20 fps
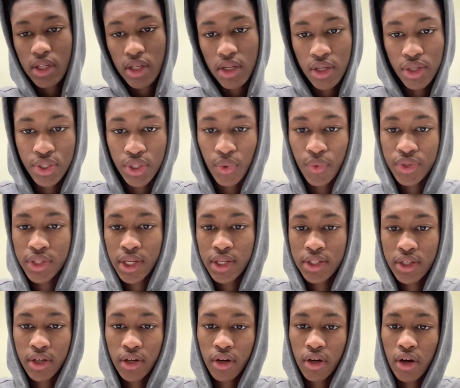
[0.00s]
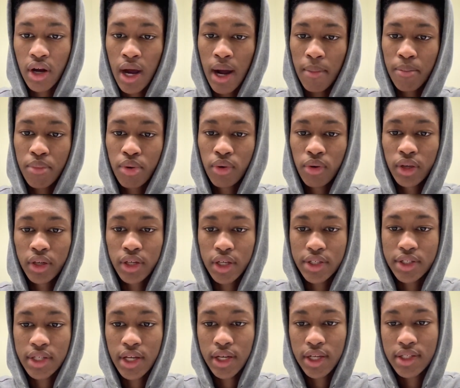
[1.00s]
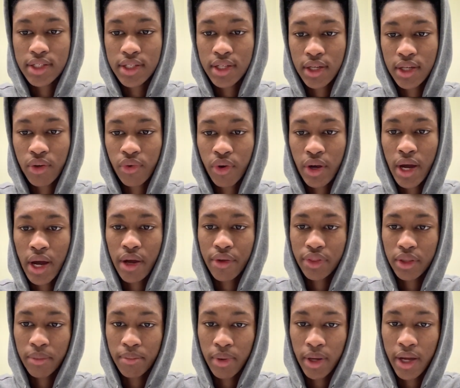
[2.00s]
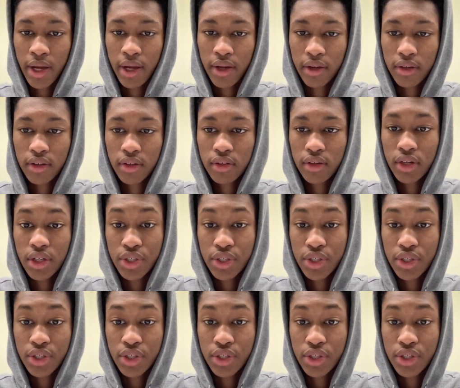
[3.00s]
So it says here, I'm pulling a second cigarette out the pack, a